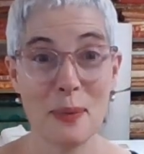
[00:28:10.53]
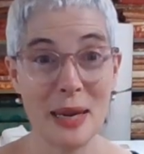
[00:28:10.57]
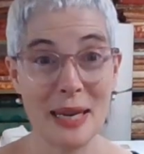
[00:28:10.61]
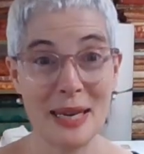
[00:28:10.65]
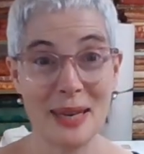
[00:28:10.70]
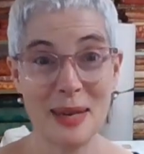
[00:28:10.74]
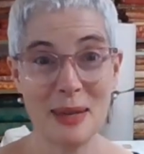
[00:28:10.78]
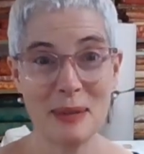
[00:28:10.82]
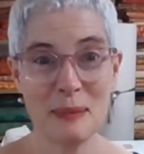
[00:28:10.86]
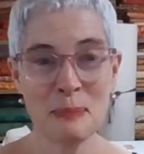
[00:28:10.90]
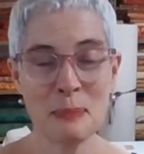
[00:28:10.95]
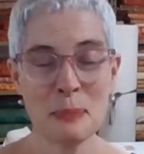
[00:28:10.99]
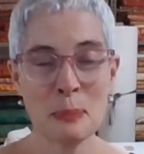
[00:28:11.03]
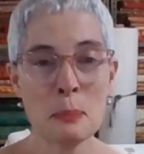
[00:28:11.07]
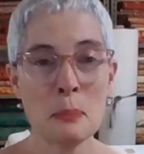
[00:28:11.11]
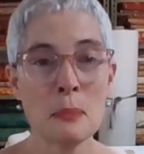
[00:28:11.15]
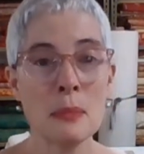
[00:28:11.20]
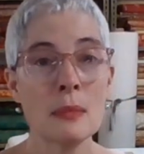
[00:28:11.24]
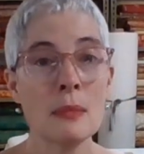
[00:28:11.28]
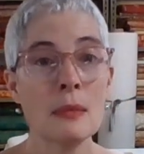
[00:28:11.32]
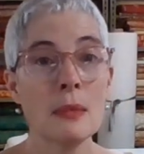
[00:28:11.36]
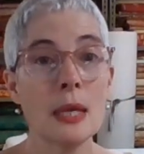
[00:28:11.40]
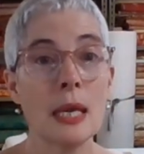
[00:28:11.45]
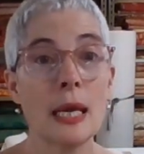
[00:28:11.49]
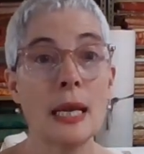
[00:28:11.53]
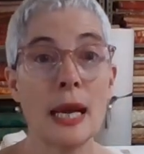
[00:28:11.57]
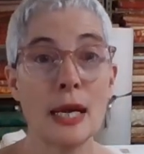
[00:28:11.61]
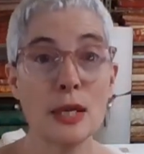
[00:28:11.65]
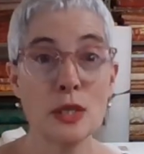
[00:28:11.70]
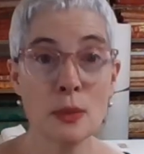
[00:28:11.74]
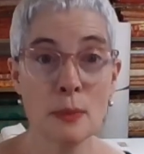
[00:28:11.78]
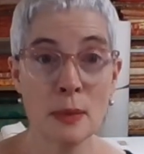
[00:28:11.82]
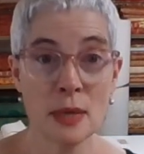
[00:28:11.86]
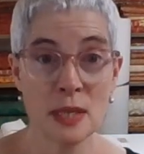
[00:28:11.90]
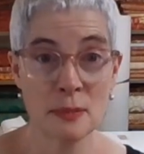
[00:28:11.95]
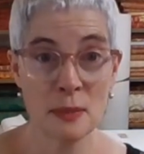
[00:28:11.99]
Why not? It
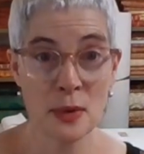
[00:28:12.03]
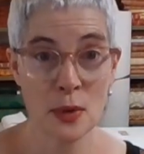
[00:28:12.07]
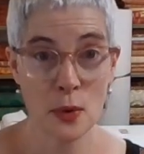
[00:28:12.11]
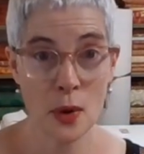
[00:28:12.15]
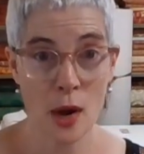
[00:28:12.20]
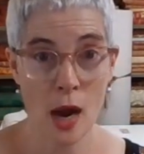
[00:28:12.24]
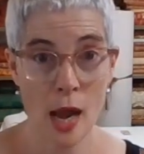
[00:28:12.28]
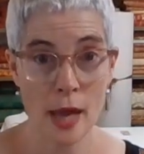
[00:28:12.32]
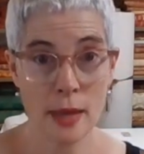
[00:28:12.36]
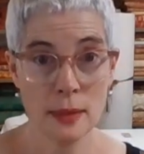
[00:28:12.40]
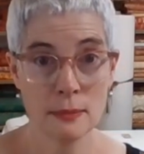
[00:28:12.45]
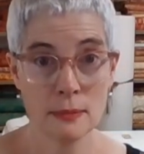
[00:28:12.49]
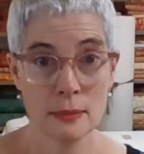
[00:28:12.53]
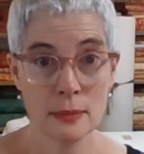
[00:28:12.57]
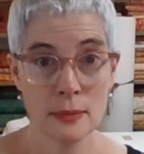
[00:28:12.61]
actually makes me cry.